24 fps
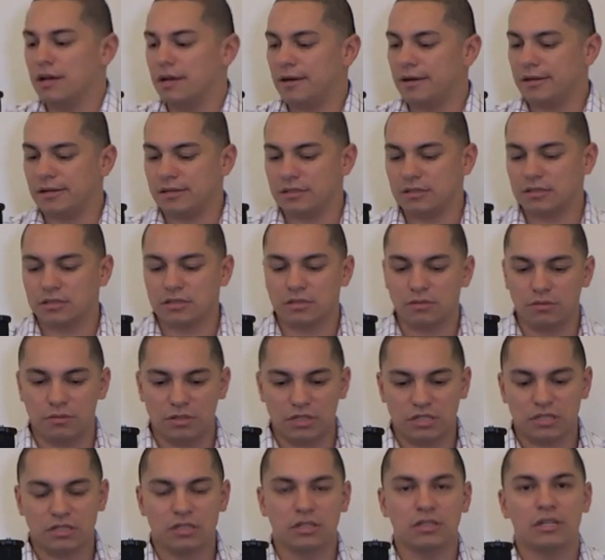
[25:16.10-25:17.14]
uh, so
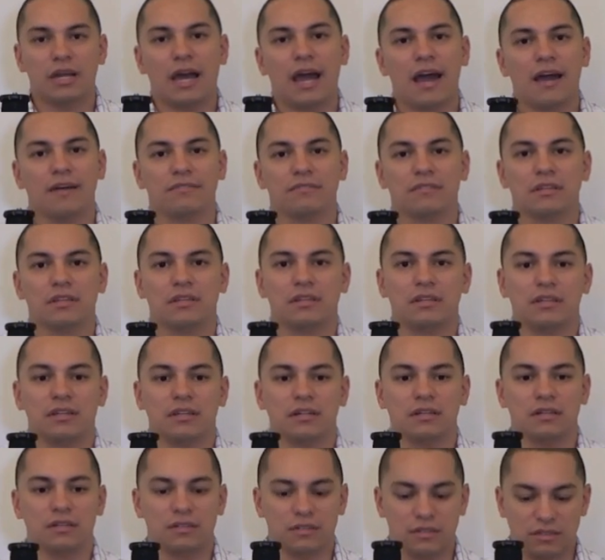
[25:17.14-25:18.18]
it's good to have the, uh,
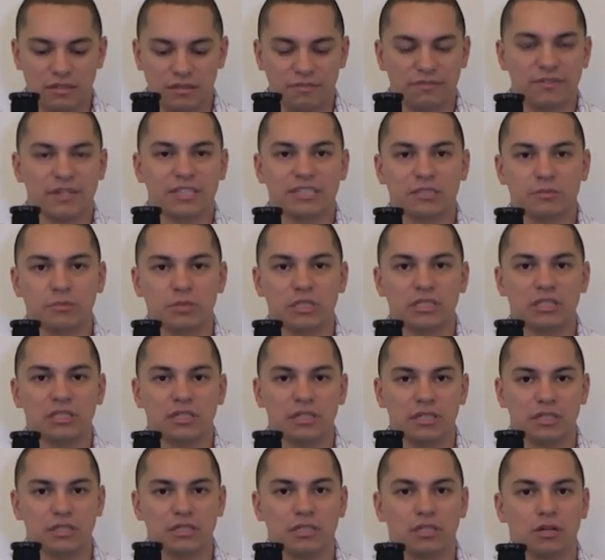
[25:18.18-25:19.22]
the
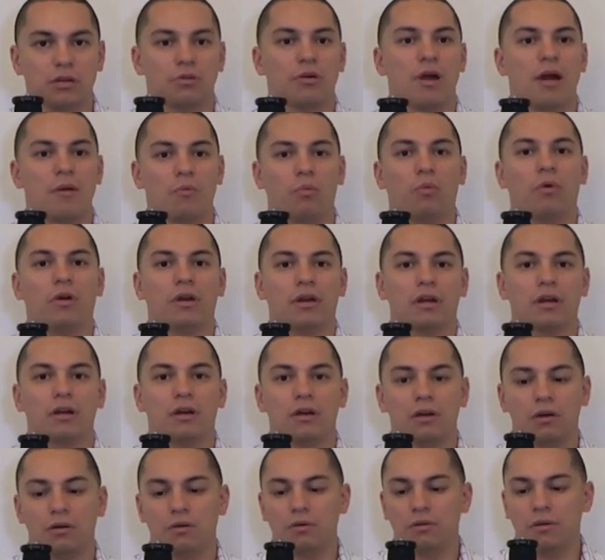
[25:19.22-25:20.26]
flexibility to grab one and
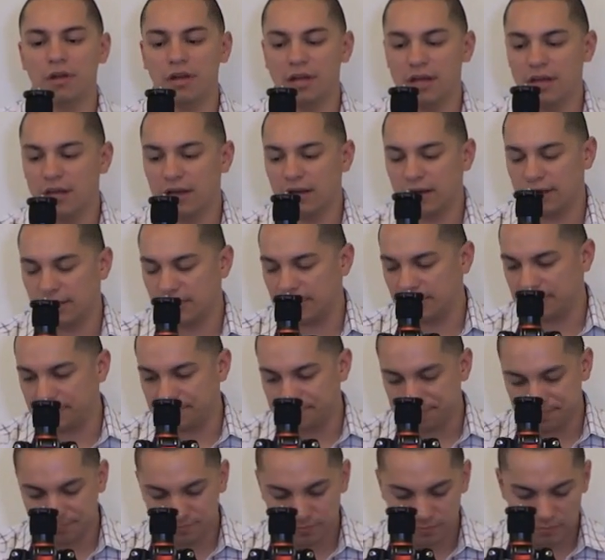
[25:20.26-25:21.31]
go. Um,
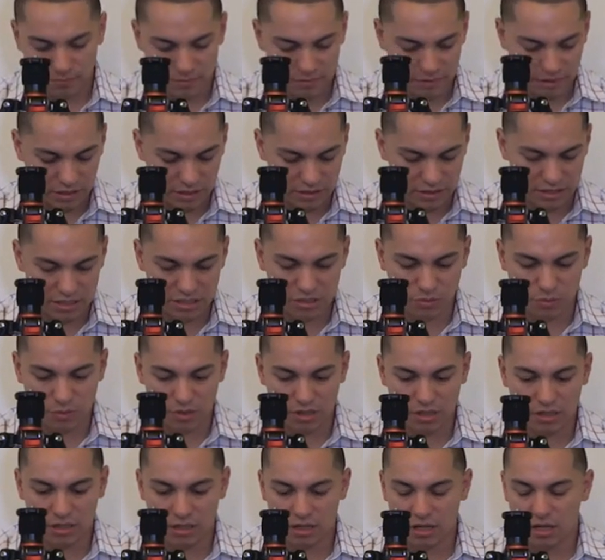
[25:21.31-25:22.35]
This
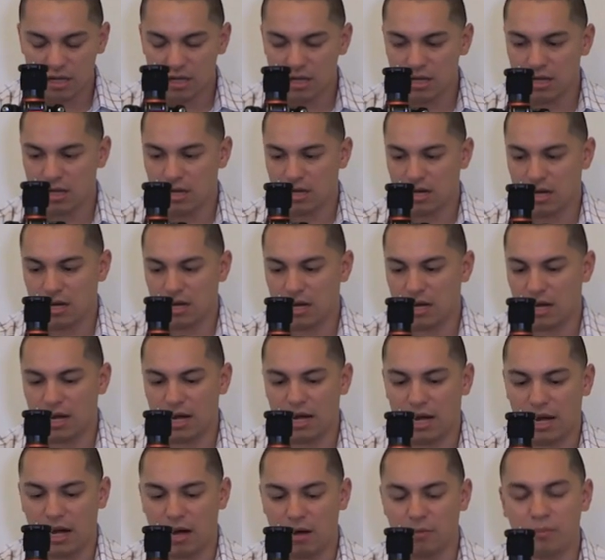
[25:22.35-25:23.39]
one,
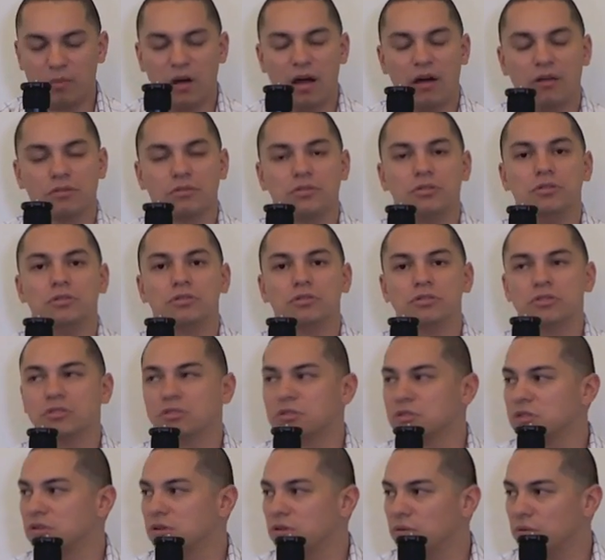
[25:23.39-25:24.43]
I'll, I'll
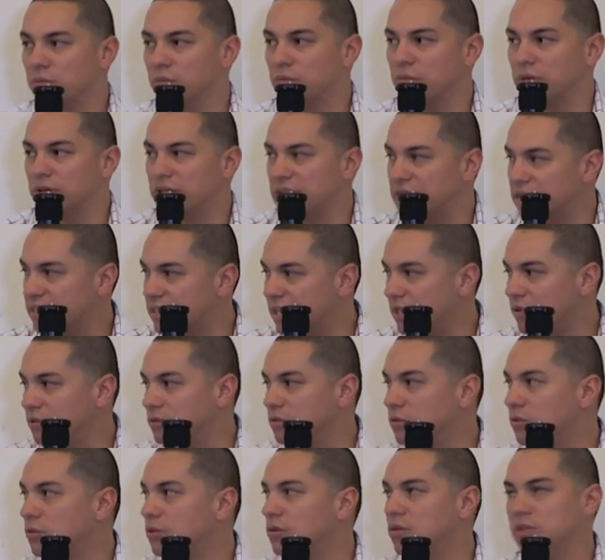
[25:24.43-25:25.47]
use when it's
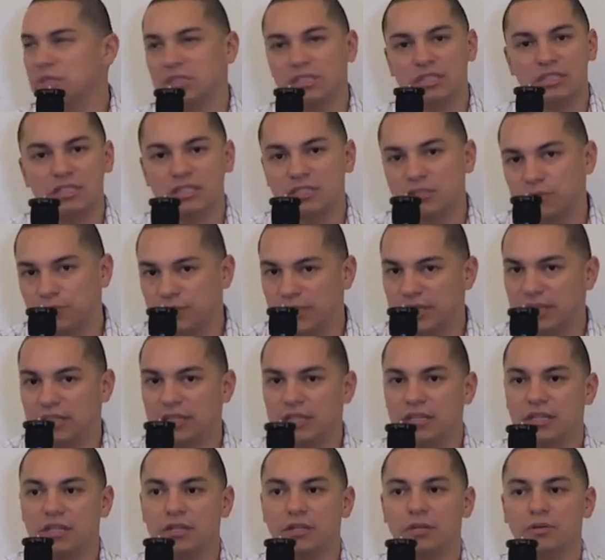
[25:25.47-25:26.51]
outdoors and it's
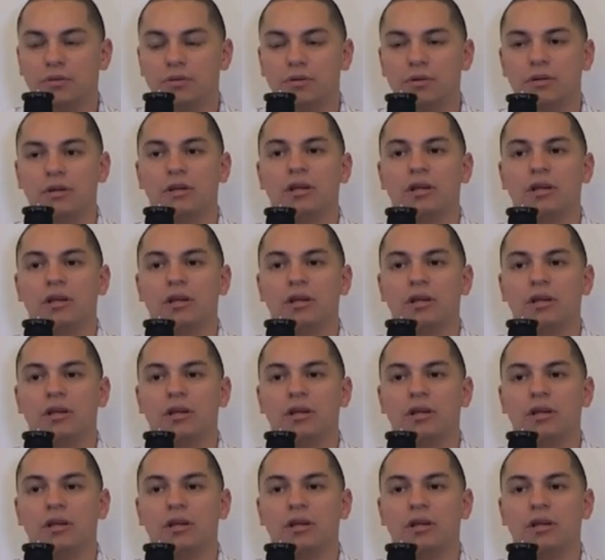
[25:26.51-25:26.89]
windy, or